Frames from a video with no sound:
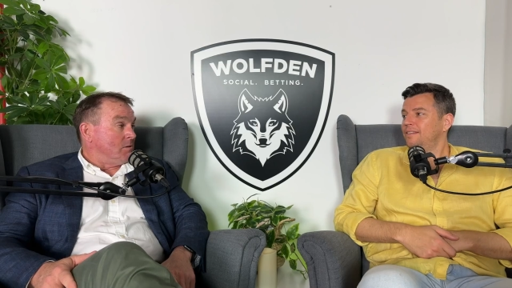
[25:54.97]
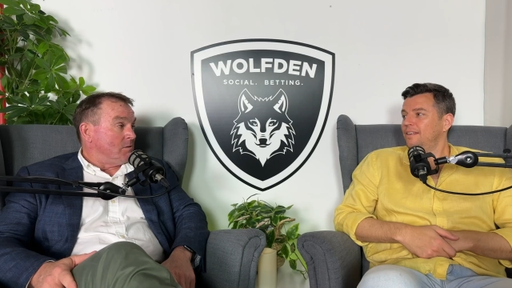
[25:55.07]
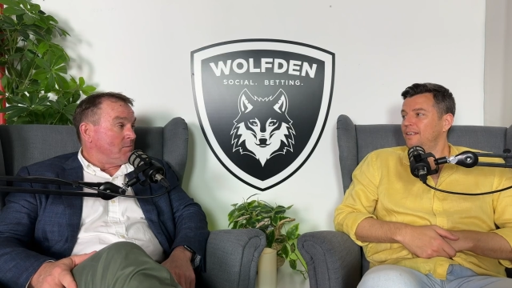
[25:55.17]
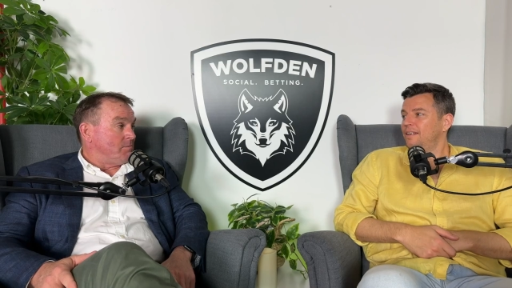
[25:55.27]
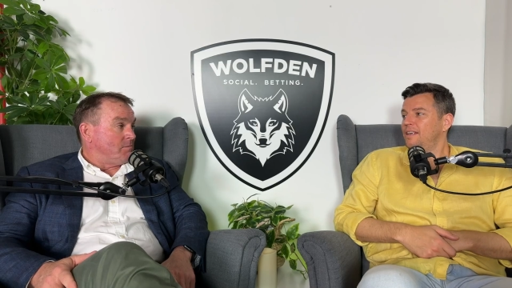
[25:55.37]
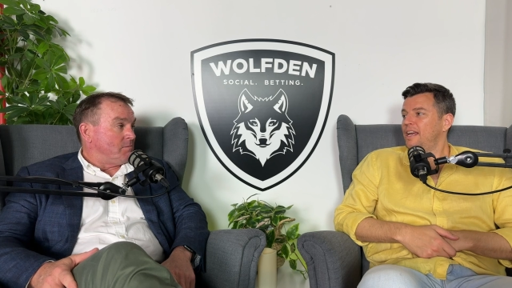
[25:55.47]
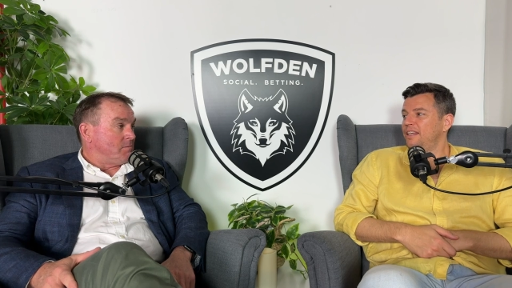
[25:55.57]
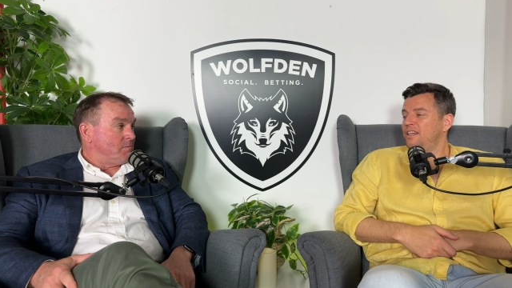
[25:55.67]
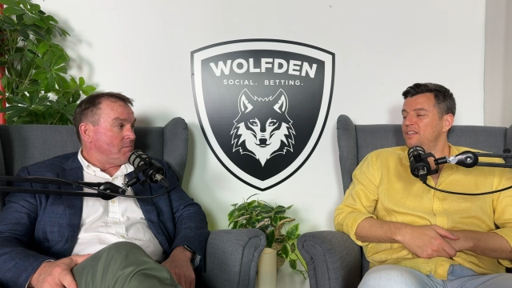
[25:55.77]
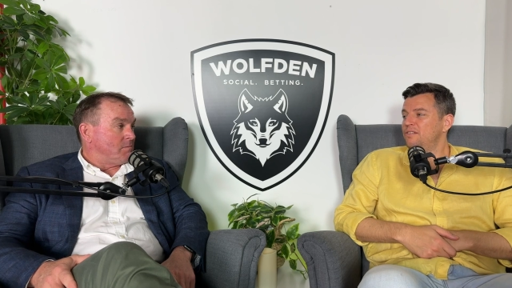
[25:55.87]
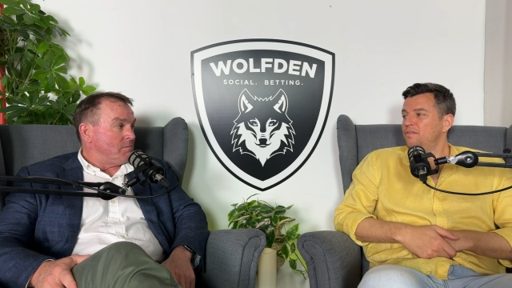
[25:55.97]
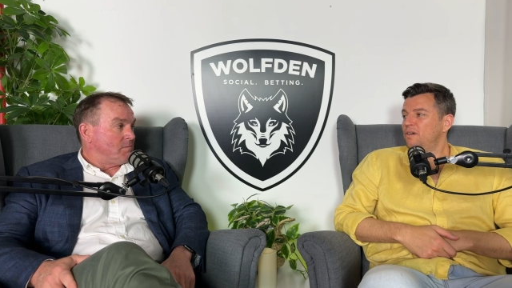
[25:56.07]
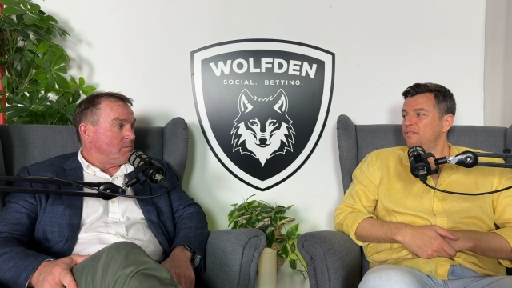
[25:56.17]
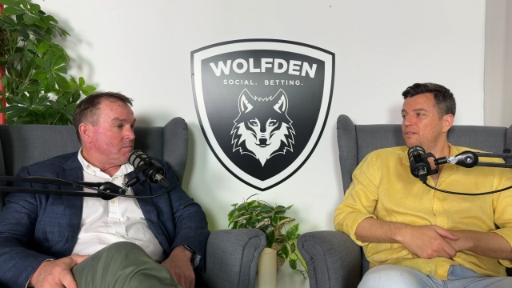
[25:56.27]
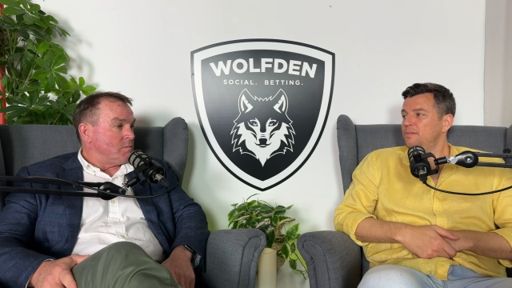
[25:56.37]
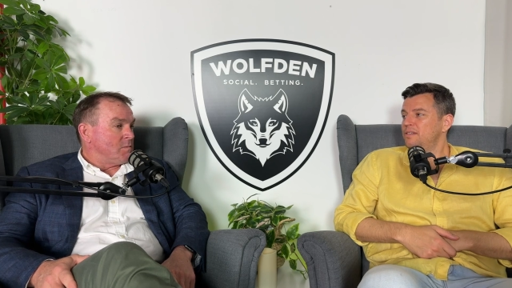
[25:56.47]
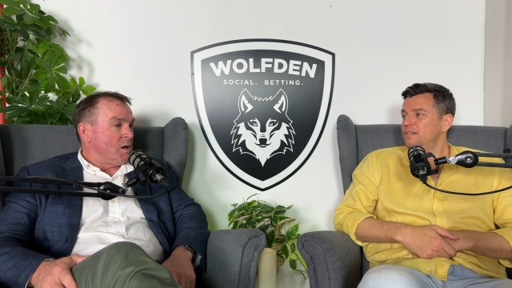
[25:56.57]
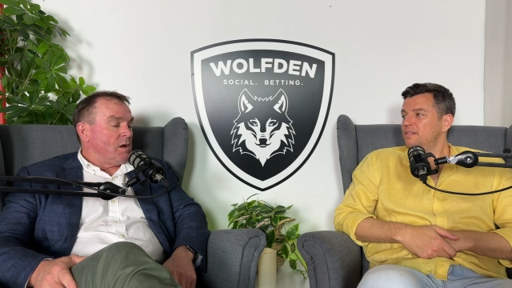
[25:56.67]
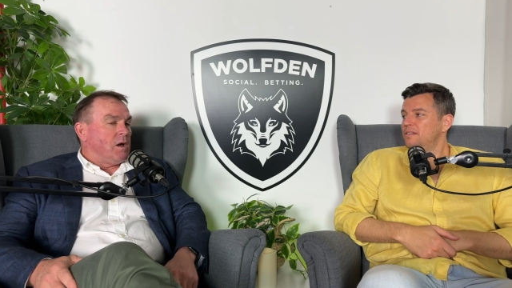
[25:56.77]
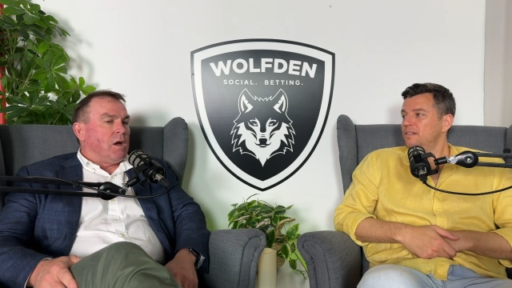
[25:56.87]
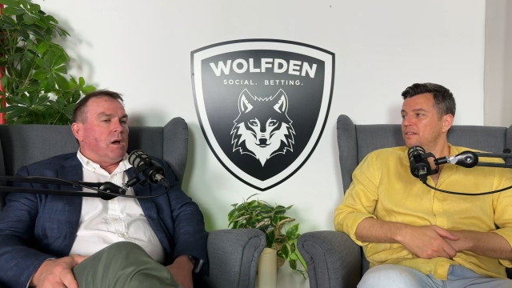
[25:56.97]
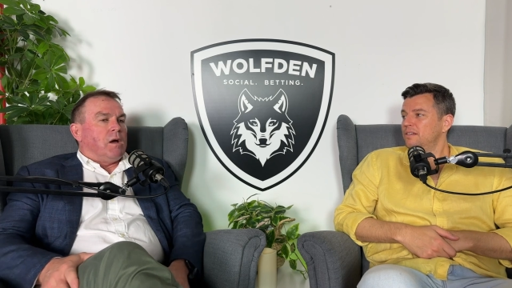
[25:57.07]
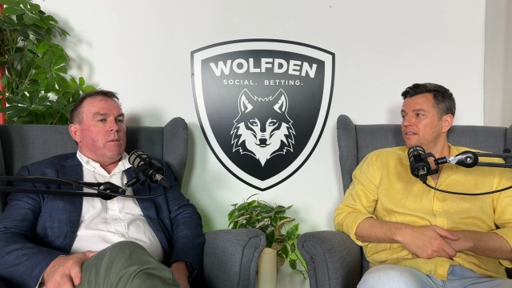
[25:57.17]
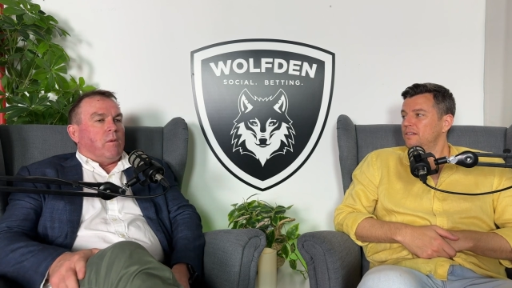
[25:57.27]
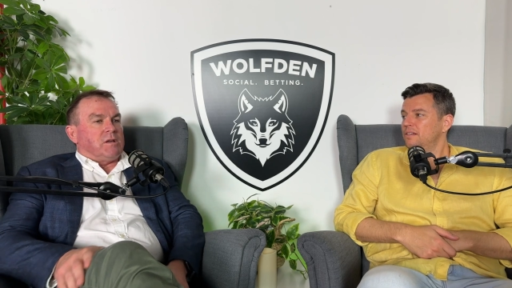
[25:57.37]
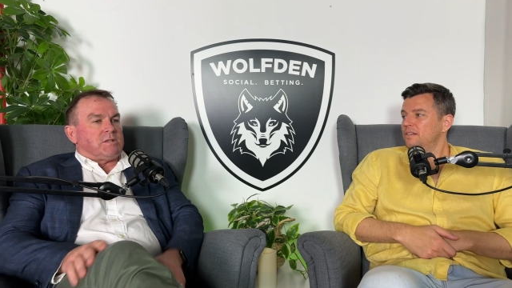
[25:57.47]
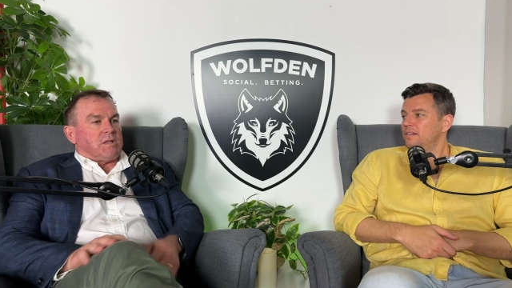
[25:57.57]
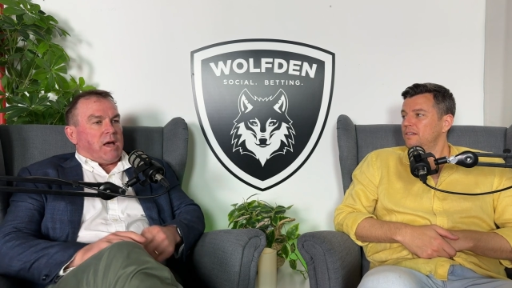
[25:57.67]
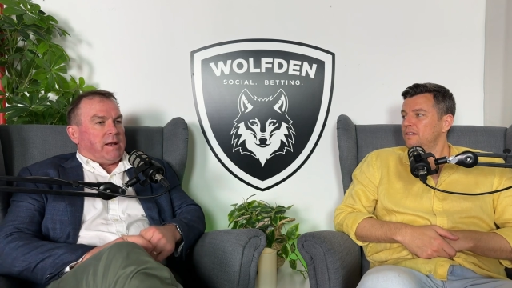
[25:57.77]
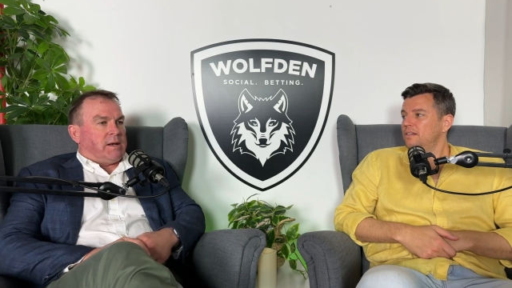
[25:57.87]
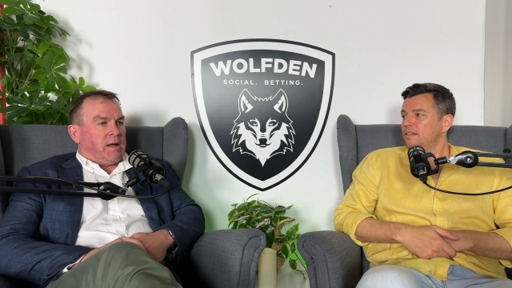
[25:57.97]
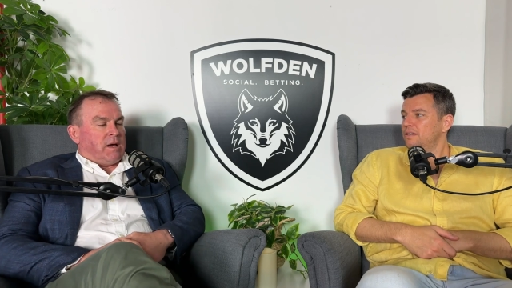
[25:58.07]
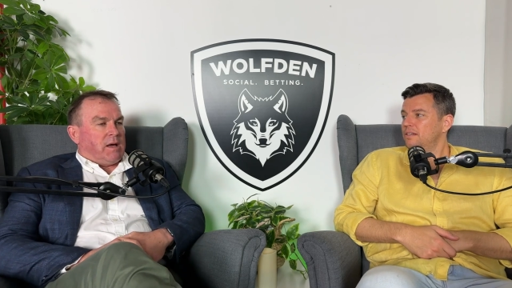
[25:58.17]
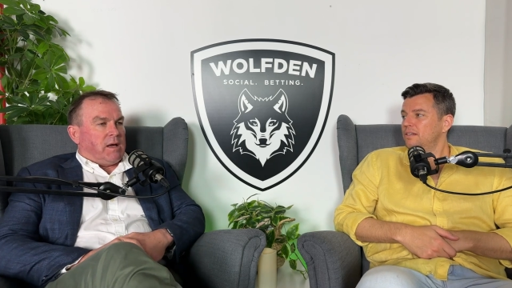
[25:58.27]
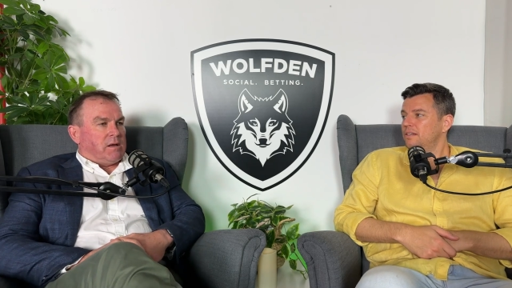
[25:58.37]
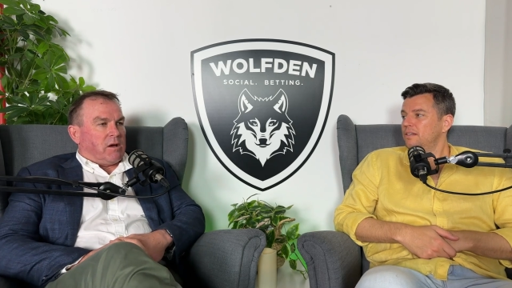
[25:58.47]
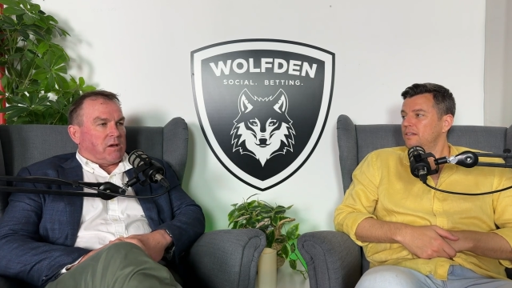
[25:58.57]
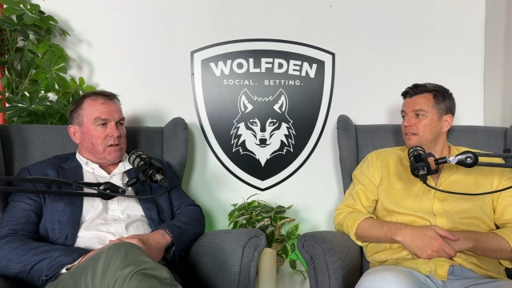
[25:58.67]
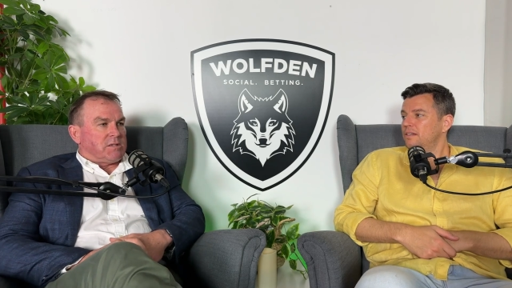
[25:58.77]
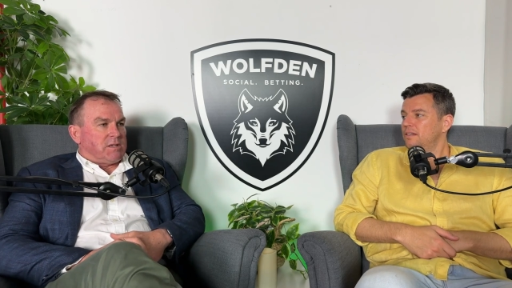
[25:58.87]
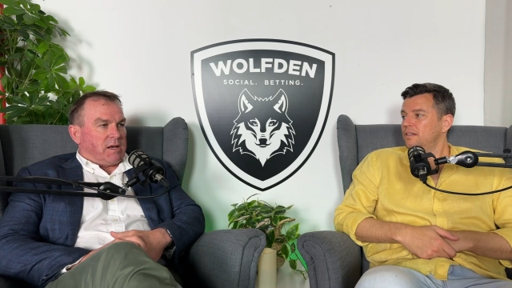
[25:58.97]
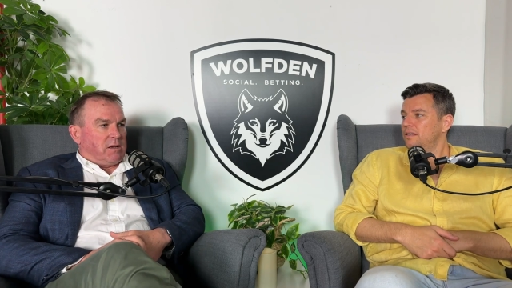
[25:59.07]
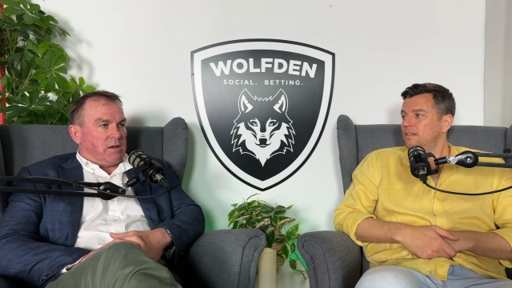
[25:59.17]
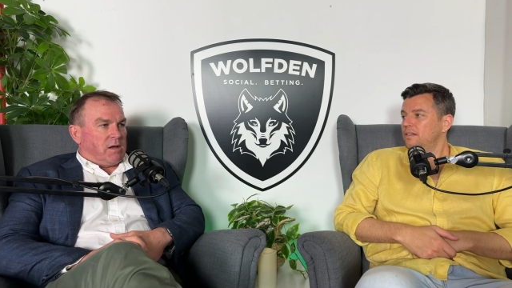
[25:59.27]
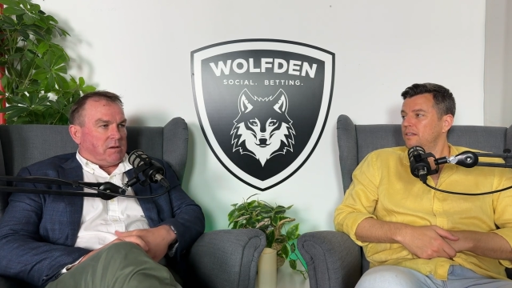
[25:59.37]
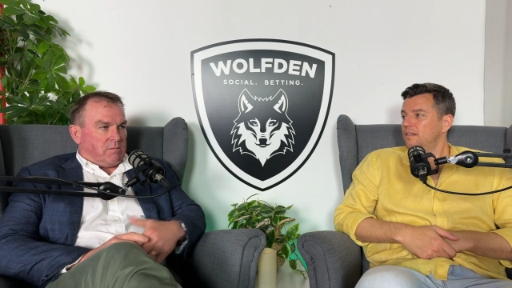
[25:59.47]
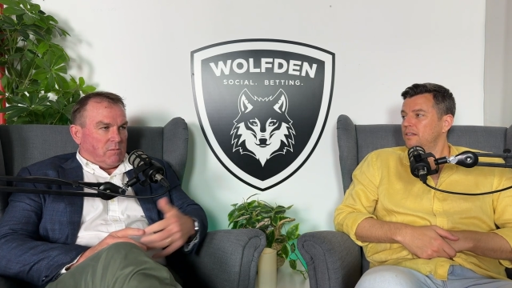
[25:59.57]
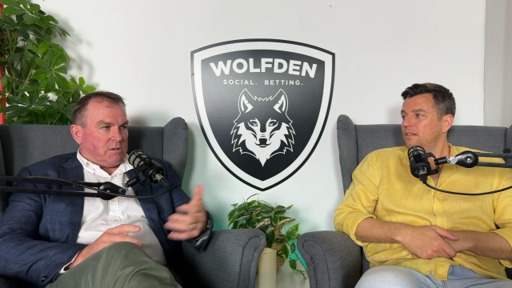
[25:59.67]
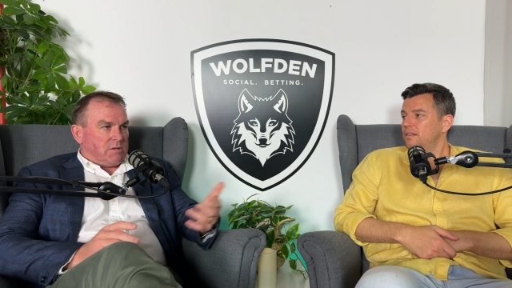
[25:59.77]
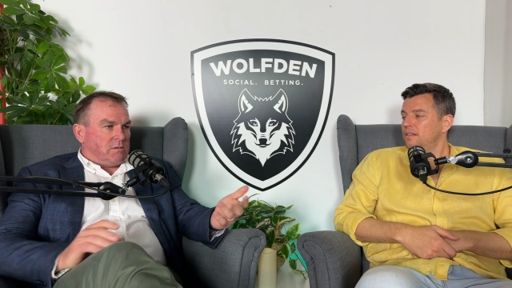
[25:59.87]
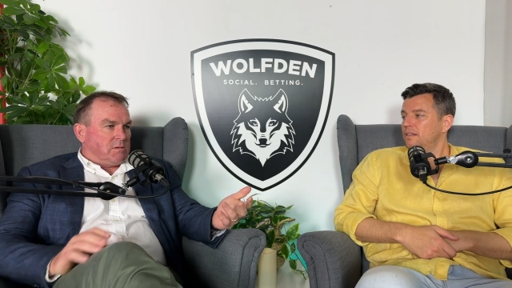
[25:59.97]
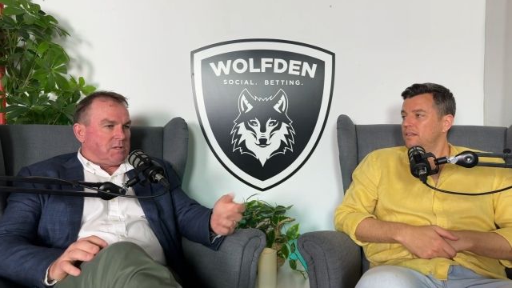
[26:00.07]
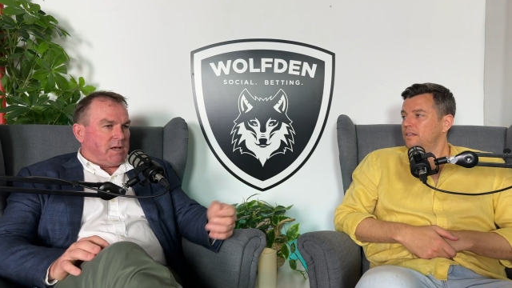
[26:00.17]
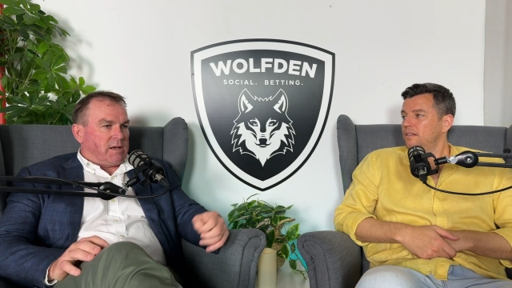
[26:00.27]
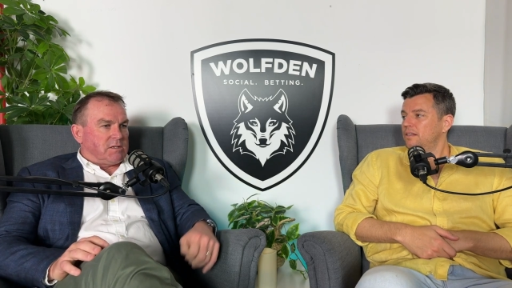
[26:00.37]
Speaker 1: Yeah. Any kids involved in your business?
Speaker 2: My son, uh, I got a second, uh, my second